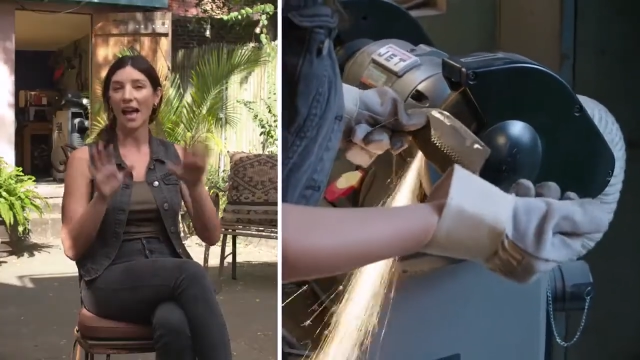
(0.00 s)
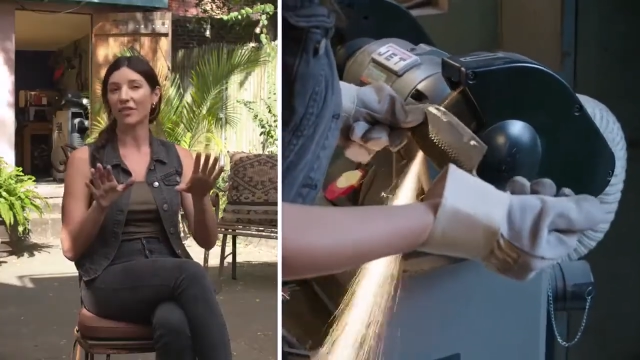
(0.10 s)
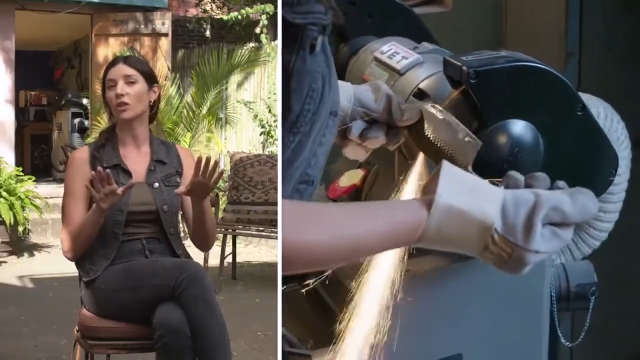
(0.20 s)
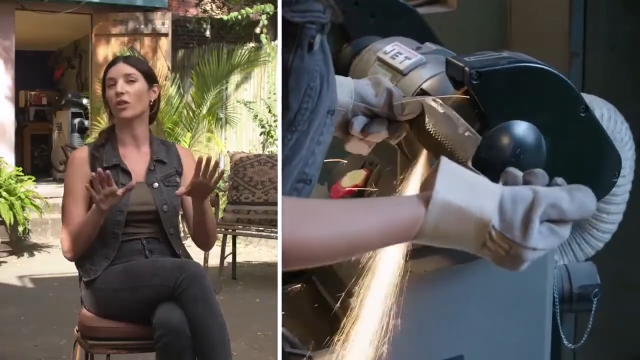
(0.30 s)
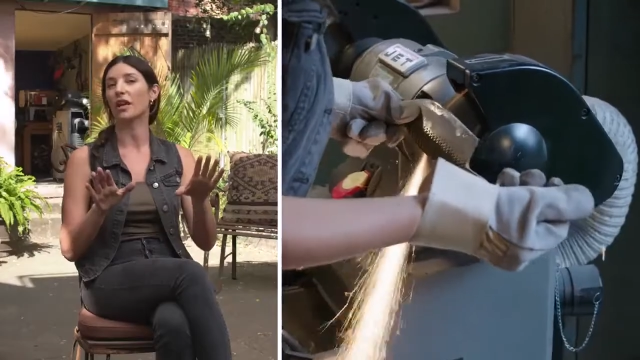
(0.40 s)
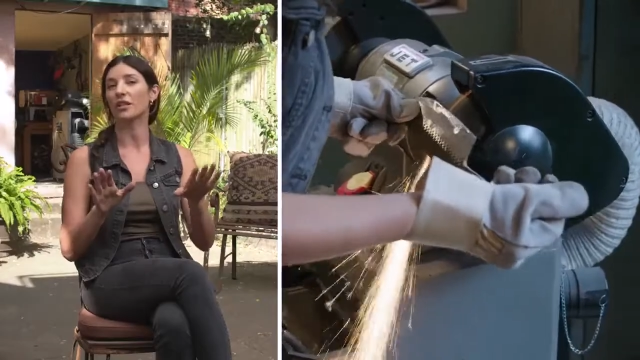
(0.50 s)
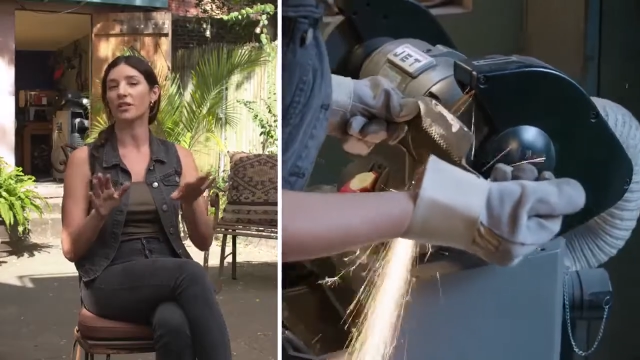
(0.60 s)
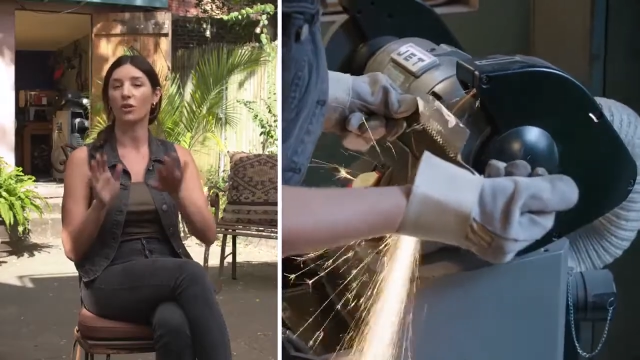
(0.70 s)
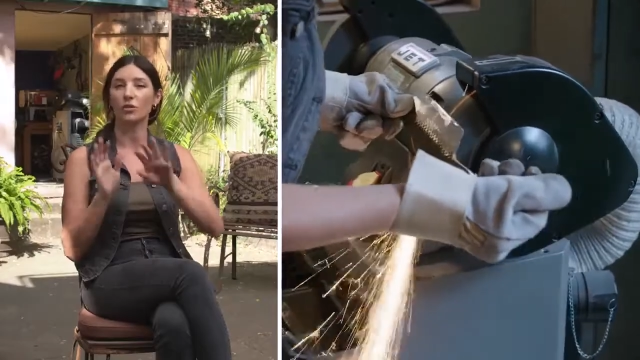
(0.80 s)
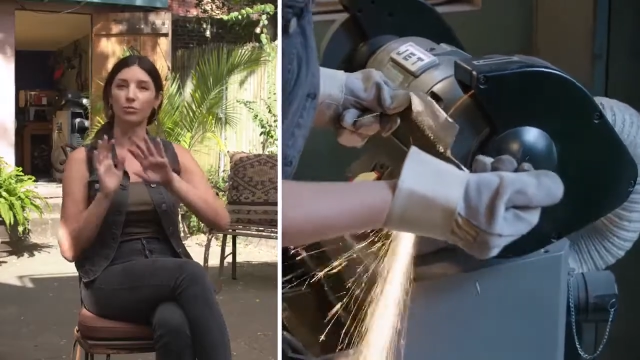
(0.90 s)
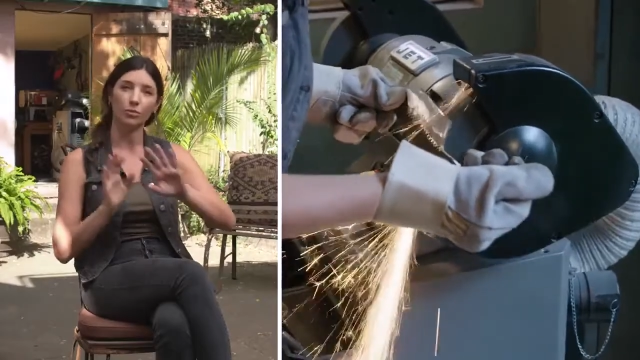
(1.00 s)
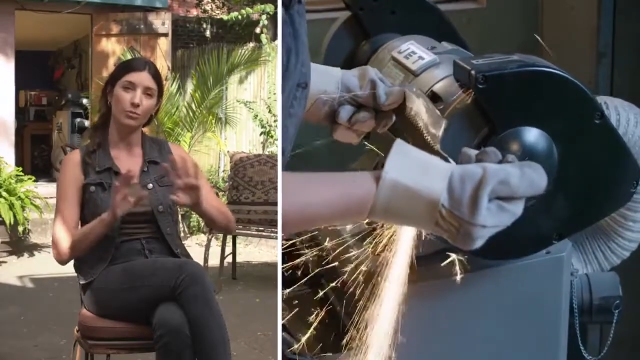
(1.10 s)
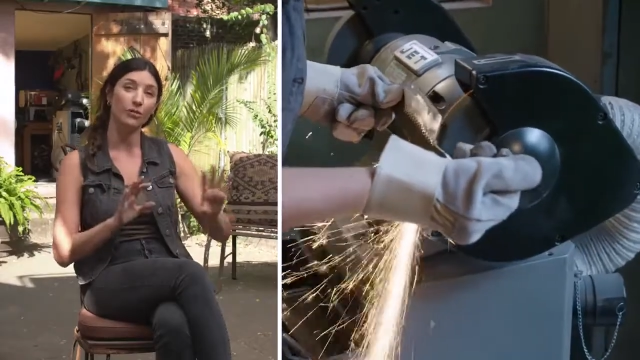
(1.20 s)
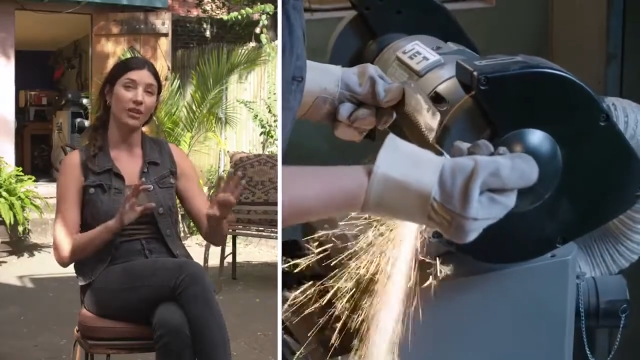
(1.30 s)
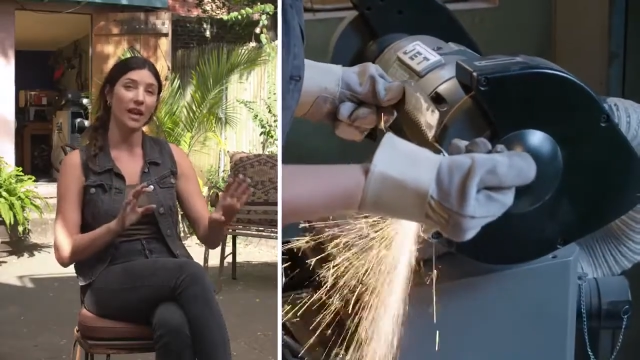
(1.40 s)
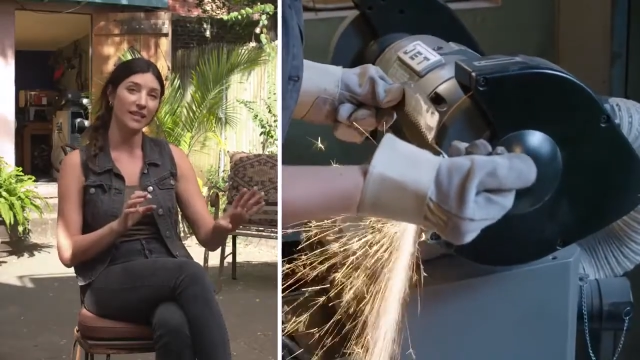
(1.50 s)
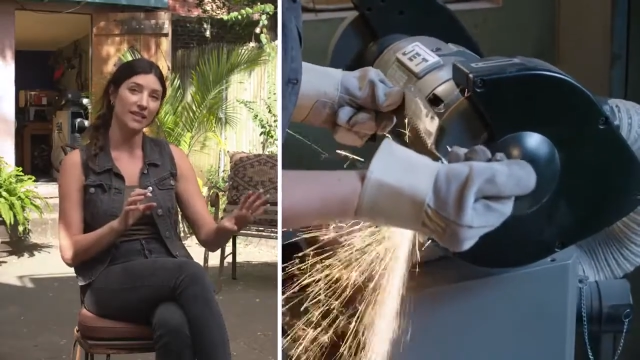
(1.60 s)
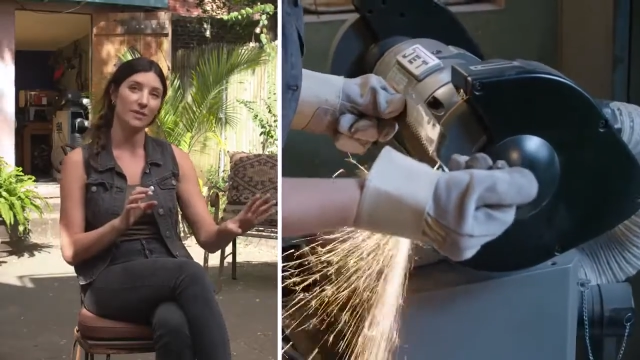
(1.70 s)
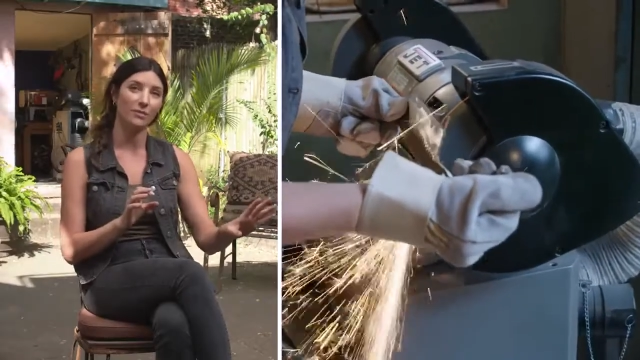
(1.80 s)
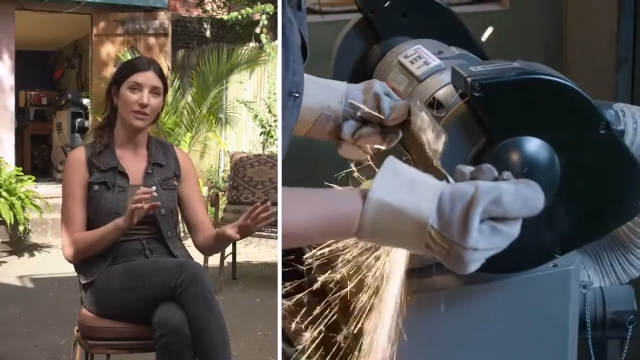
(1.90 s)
at the grinding stone, removing excess